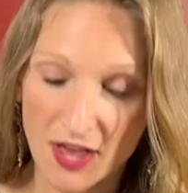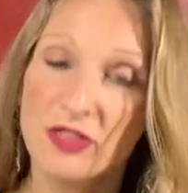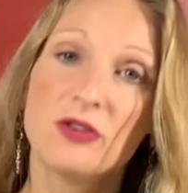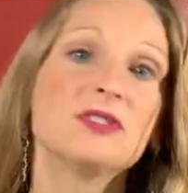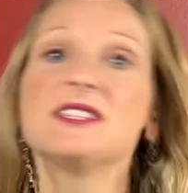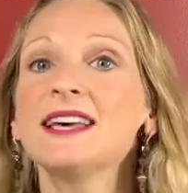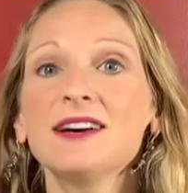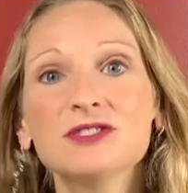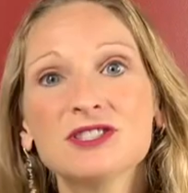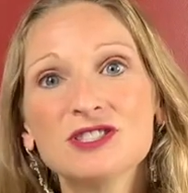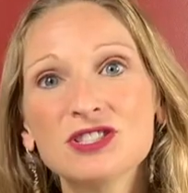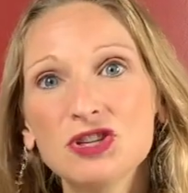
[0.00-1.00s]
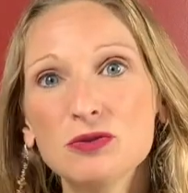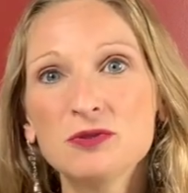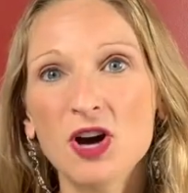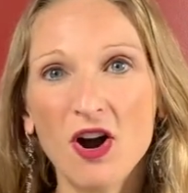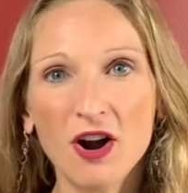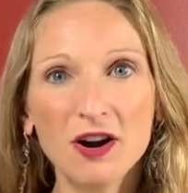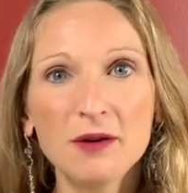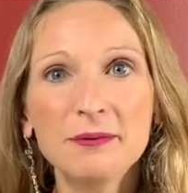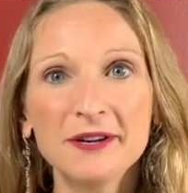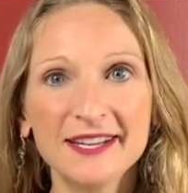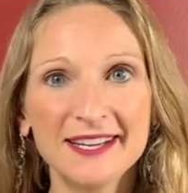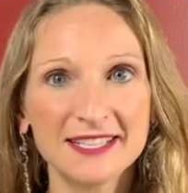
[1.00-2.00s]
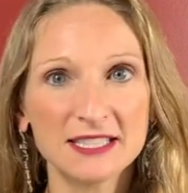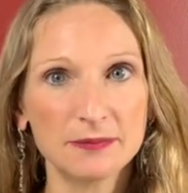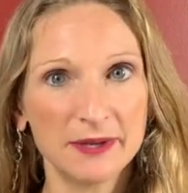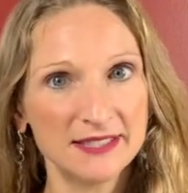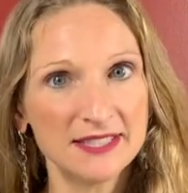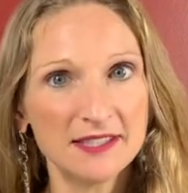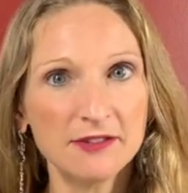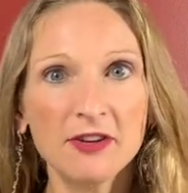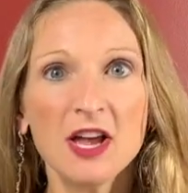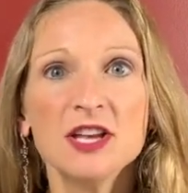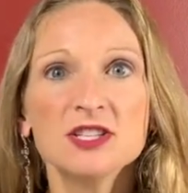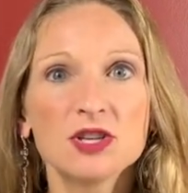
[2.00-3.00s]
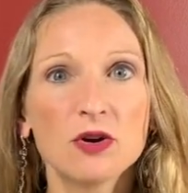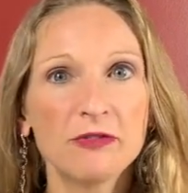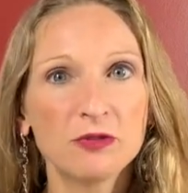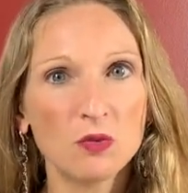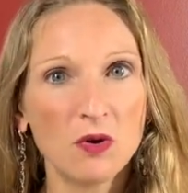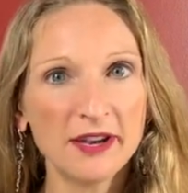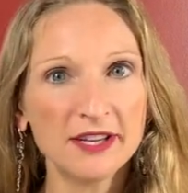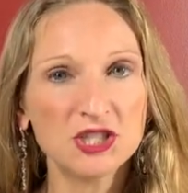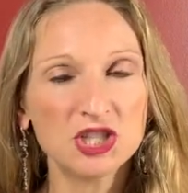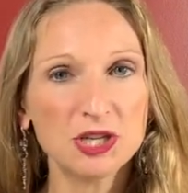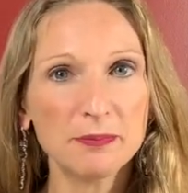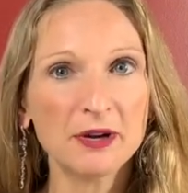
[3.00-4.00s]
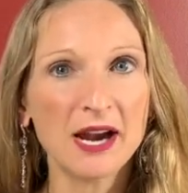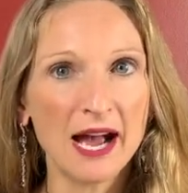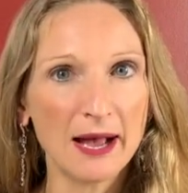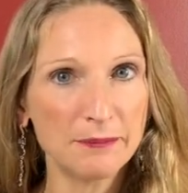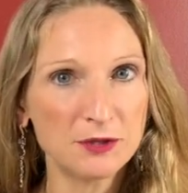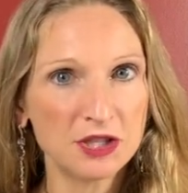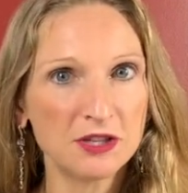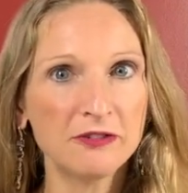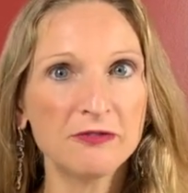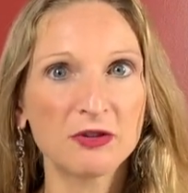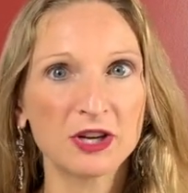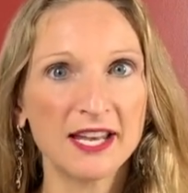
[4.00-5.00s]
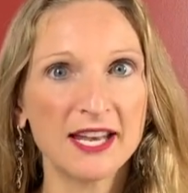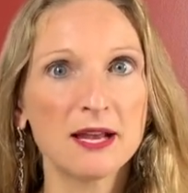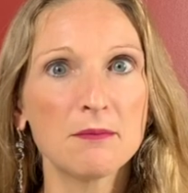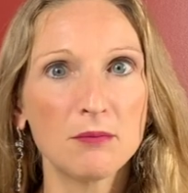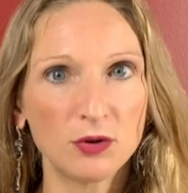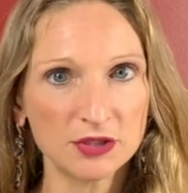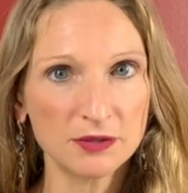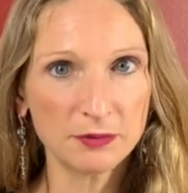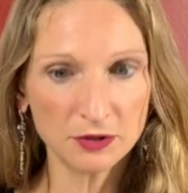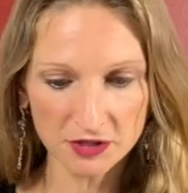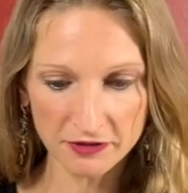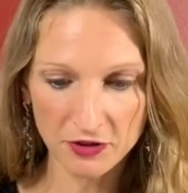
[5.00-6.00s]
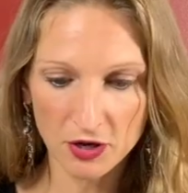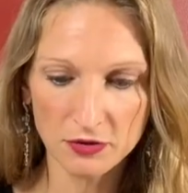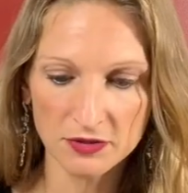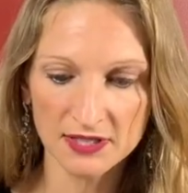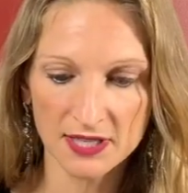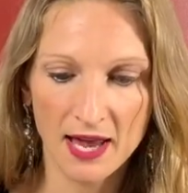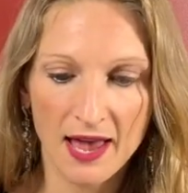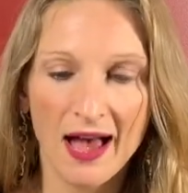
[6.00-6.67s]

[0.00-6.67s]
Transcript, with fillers: Those thousands cubes are pretty expensive, so if you want a cheaper option for getting multiples of those,